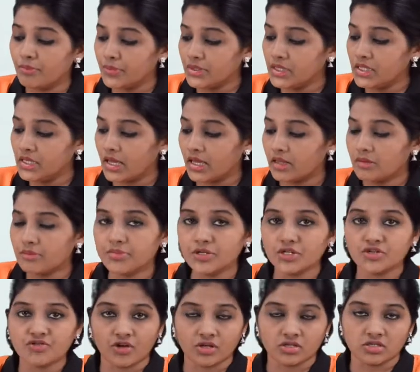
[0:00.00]

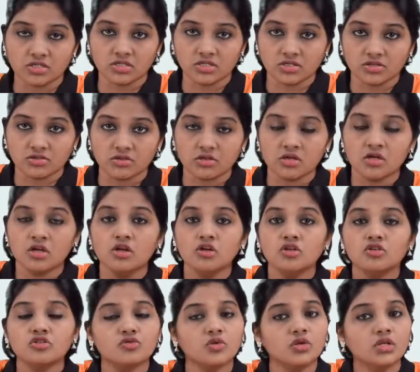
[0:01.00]
PNP transistor.
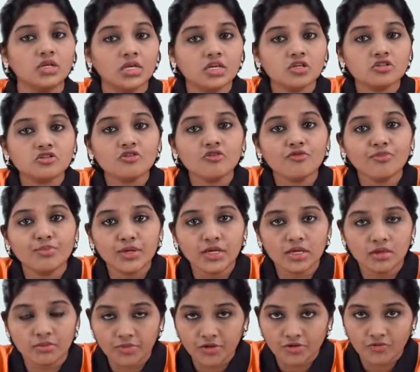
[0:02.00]
So in case of
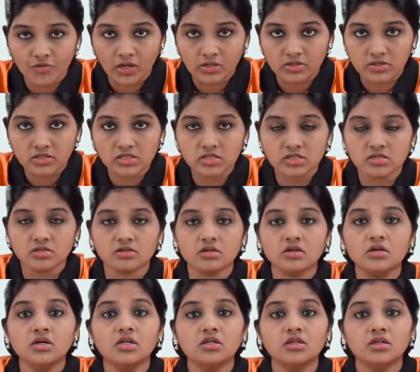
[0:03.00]
PNP
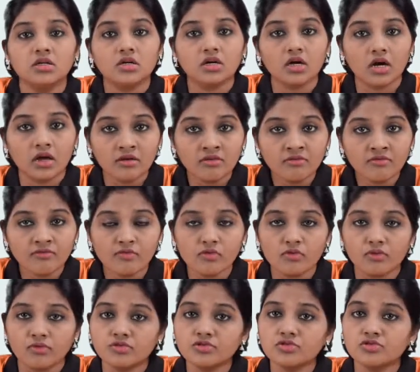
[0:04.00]
transistor, the current
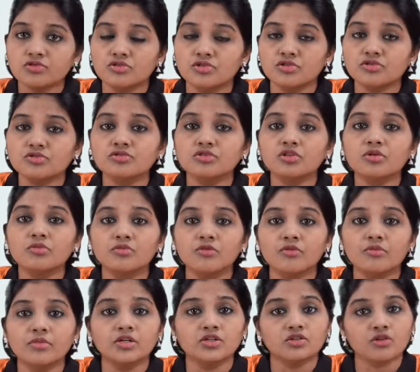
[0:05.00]
flows due to the
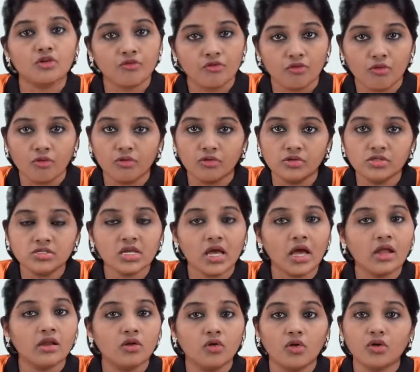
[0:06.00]
movement of holes
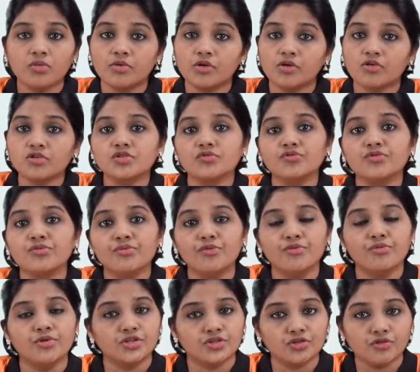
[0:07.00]
and not because of the
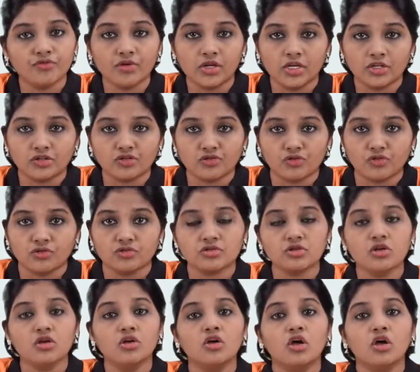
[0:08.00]
movement of electrons.